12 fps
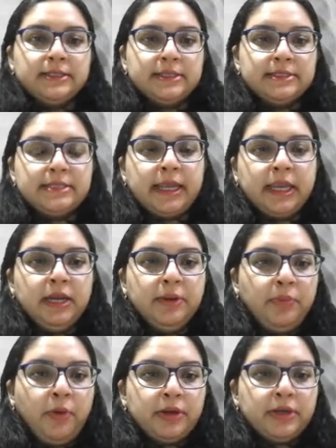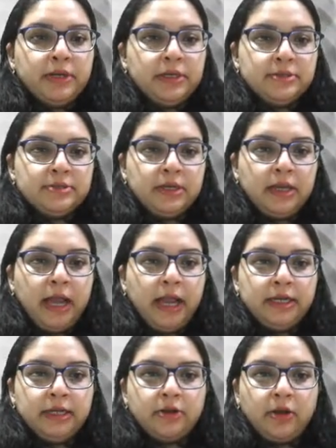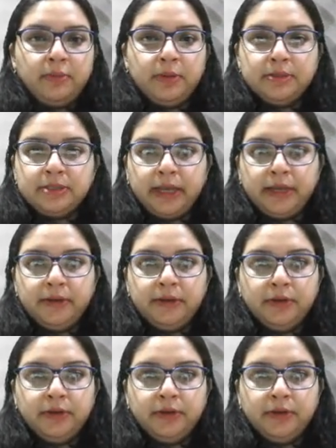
The second important is the hilar comma sign.